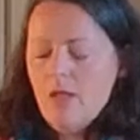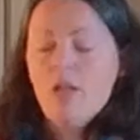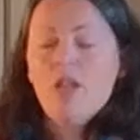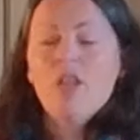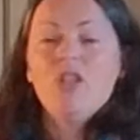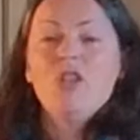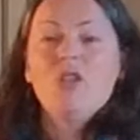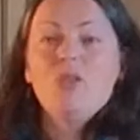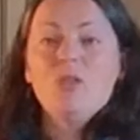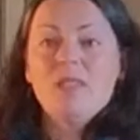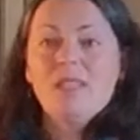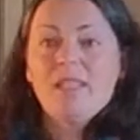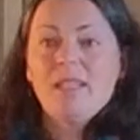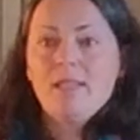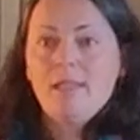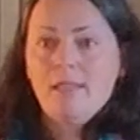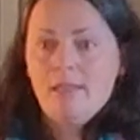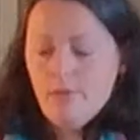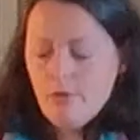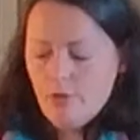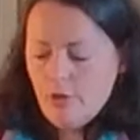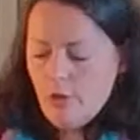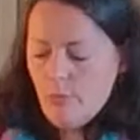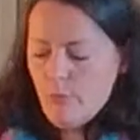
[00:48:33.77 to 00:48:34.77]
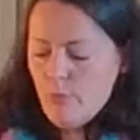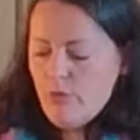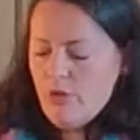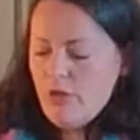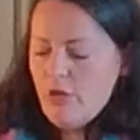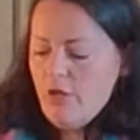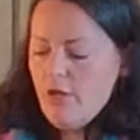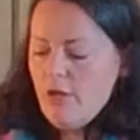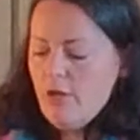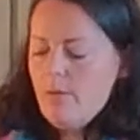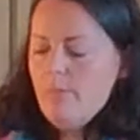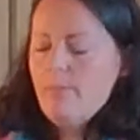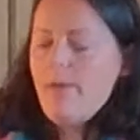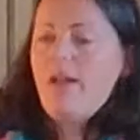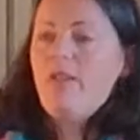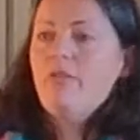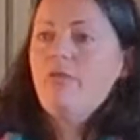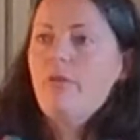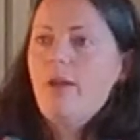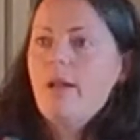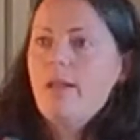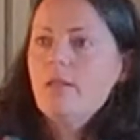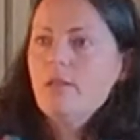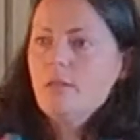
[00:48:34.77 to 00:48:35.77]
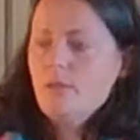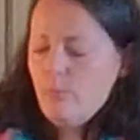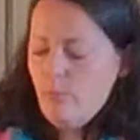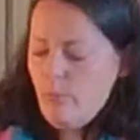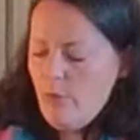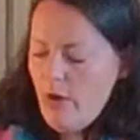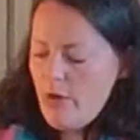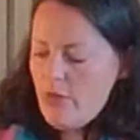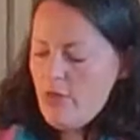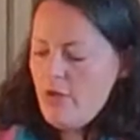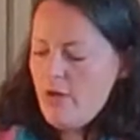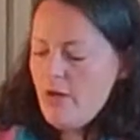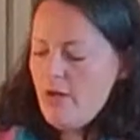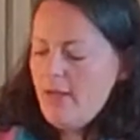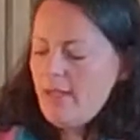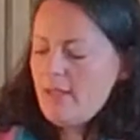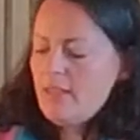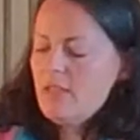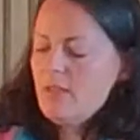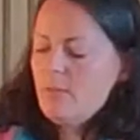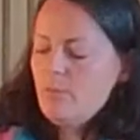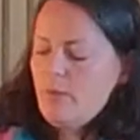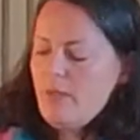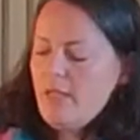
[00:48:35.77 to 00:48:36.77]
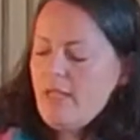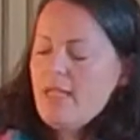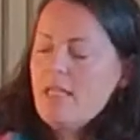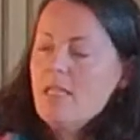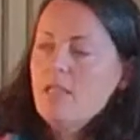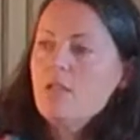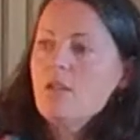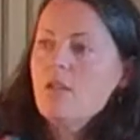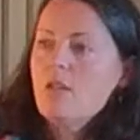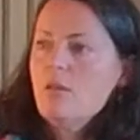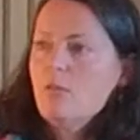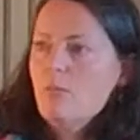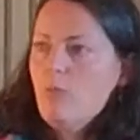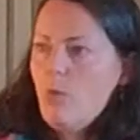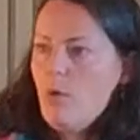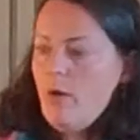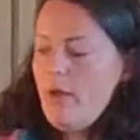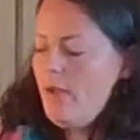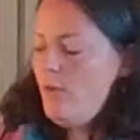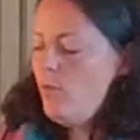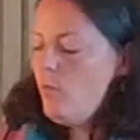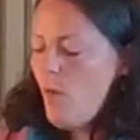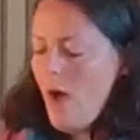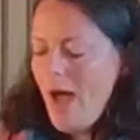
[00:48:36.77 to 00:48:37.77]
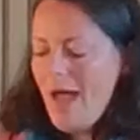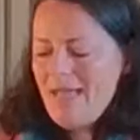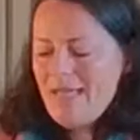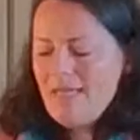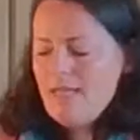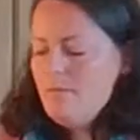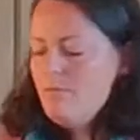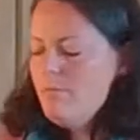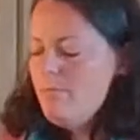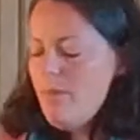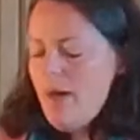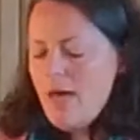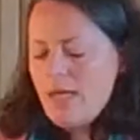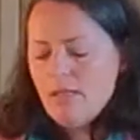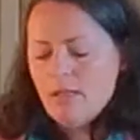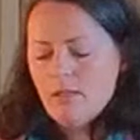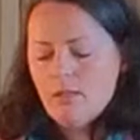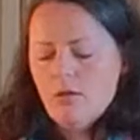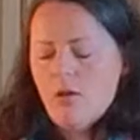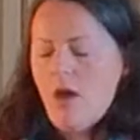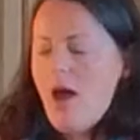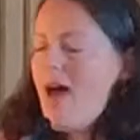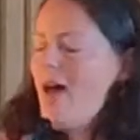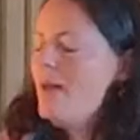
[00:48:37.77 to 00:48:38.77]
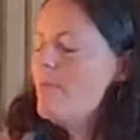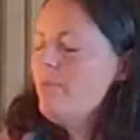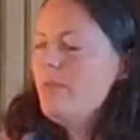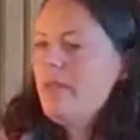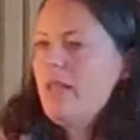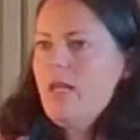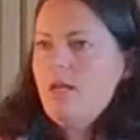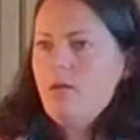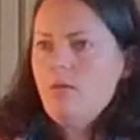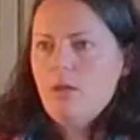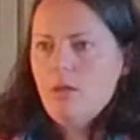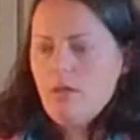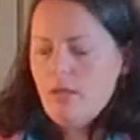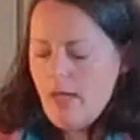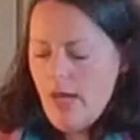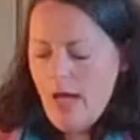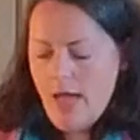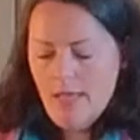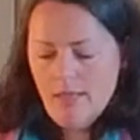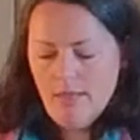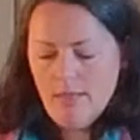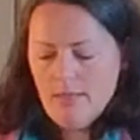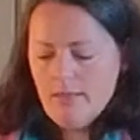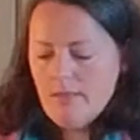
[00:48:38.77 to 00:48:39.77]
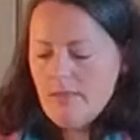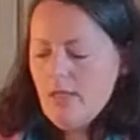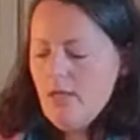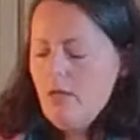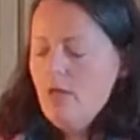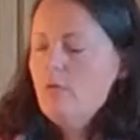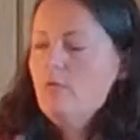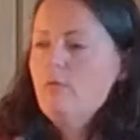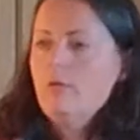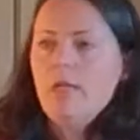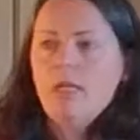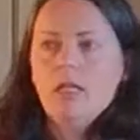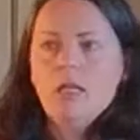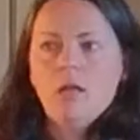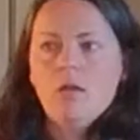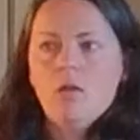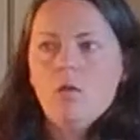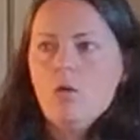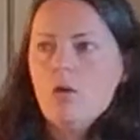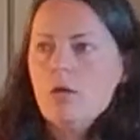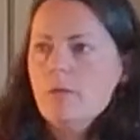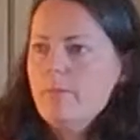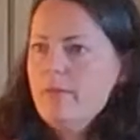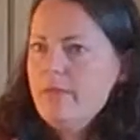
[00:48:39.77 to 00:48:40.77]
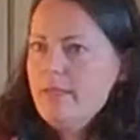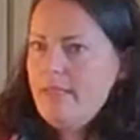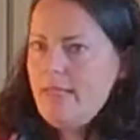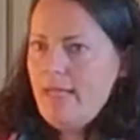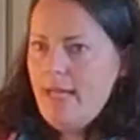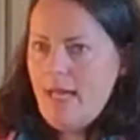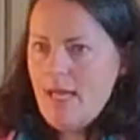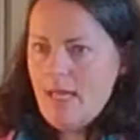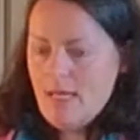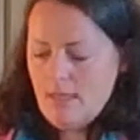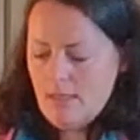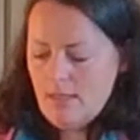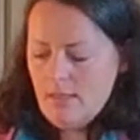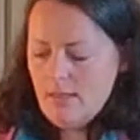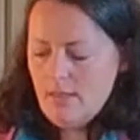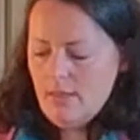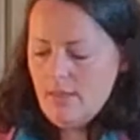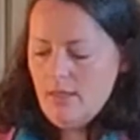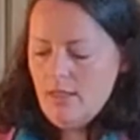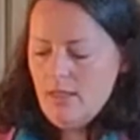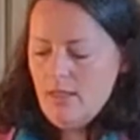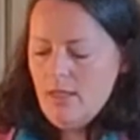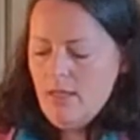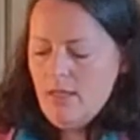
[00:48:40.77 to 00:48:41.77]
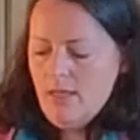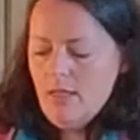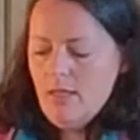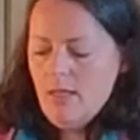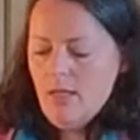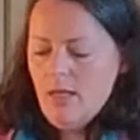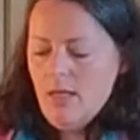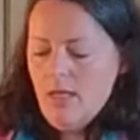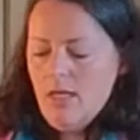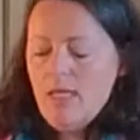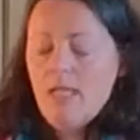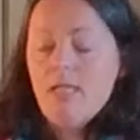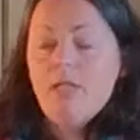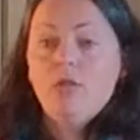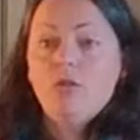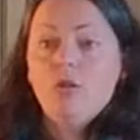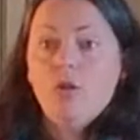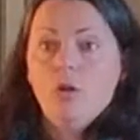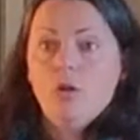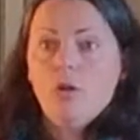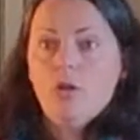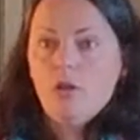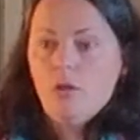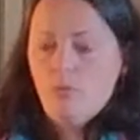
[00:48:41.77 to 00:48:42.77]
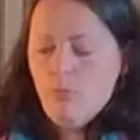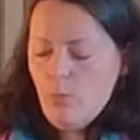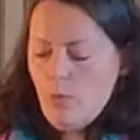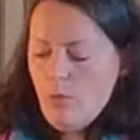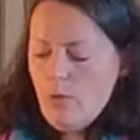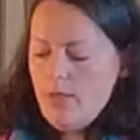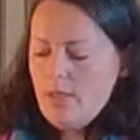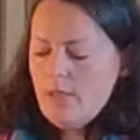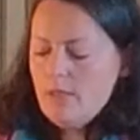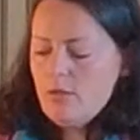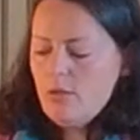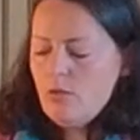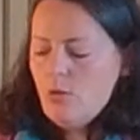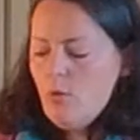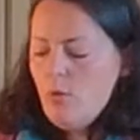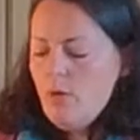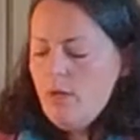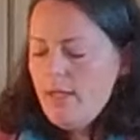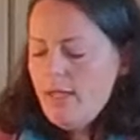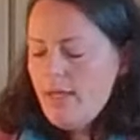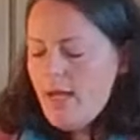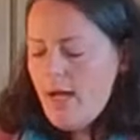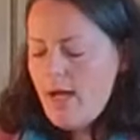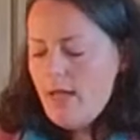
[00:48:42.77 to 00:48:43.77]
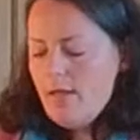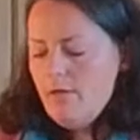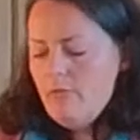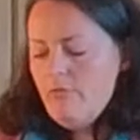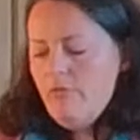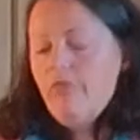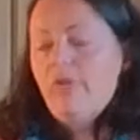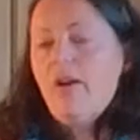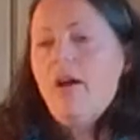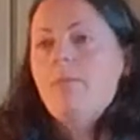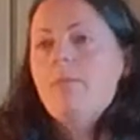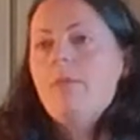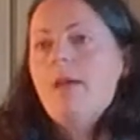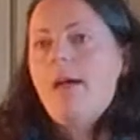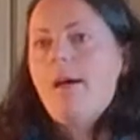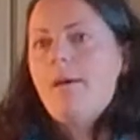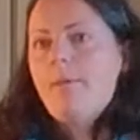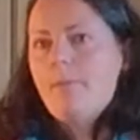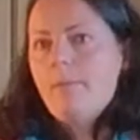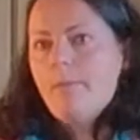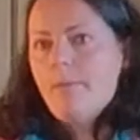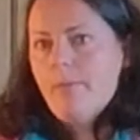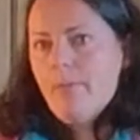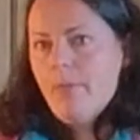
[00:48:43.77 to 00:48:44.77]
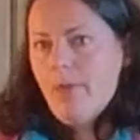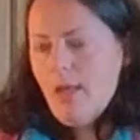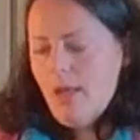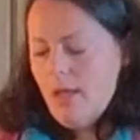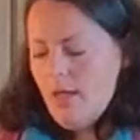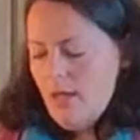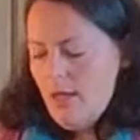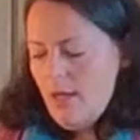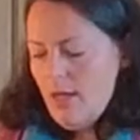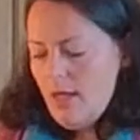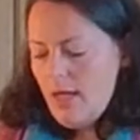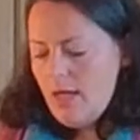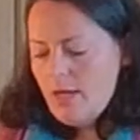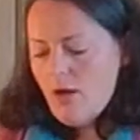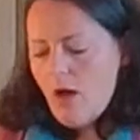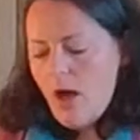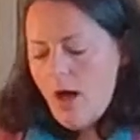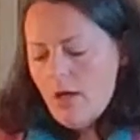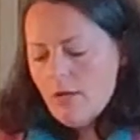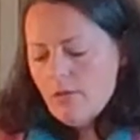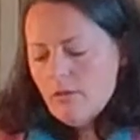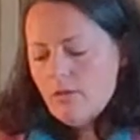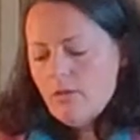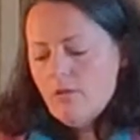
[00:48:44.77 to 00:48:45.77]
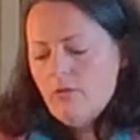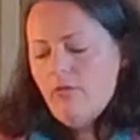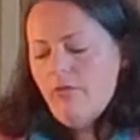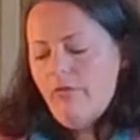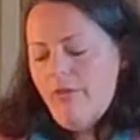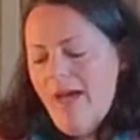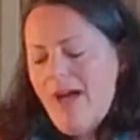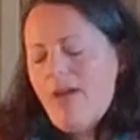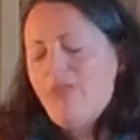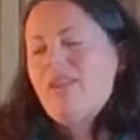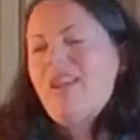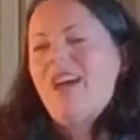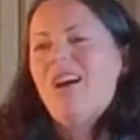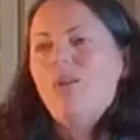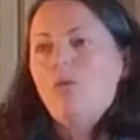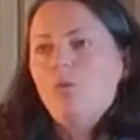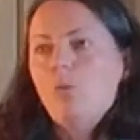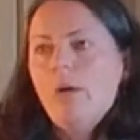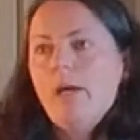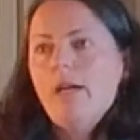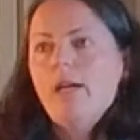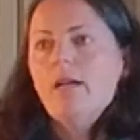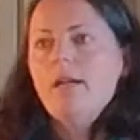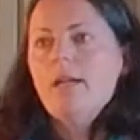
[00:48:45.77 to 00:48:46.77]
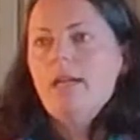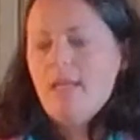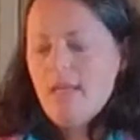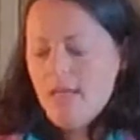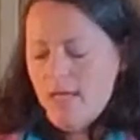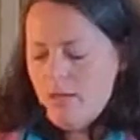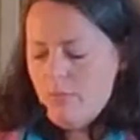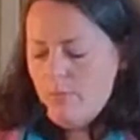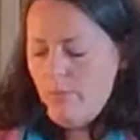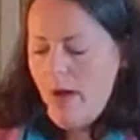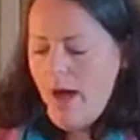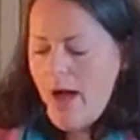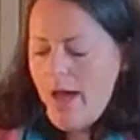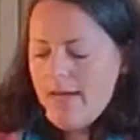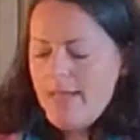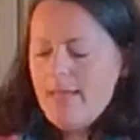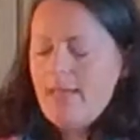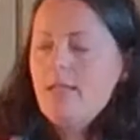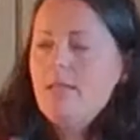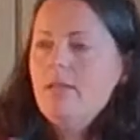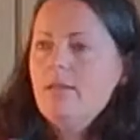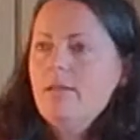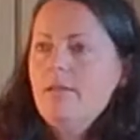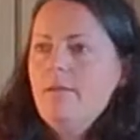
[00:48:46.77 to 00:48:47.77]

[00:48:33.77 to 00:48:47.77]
Using an interpreter, my friend's brother explained to the boy why he must not play with guns, real or pretend. He took the boy's toy gun from him and also found out where he had bought it